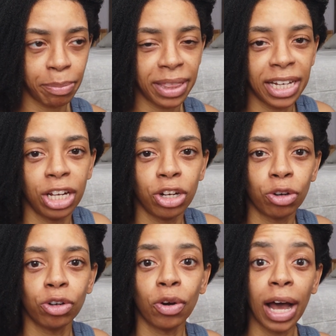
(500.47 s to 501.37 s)
but then you
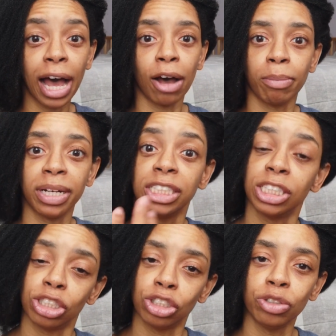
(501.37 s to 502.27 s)
don't know how much
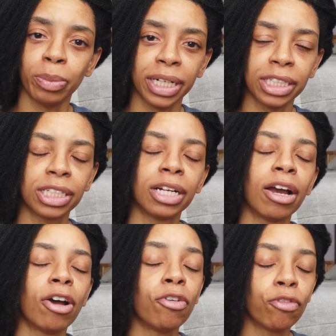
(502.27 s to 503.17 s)
is too much
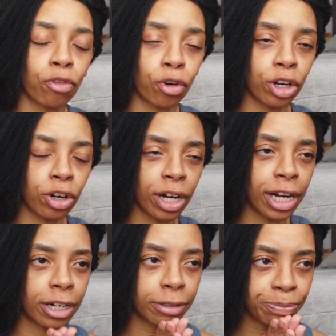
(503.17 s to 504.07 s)
for your
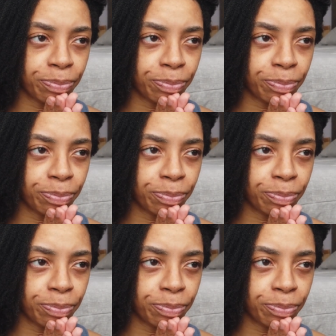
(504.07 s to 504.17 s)
hair.